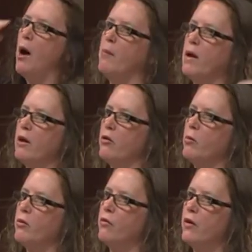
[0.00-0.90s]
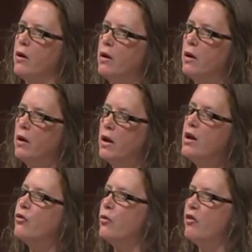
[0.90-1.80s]
in terms of the
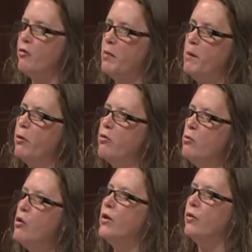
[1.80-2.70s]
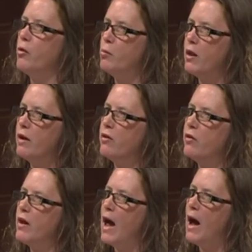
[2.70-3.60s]
histories of peoples moving through places
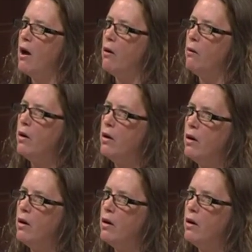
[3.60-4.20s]
and how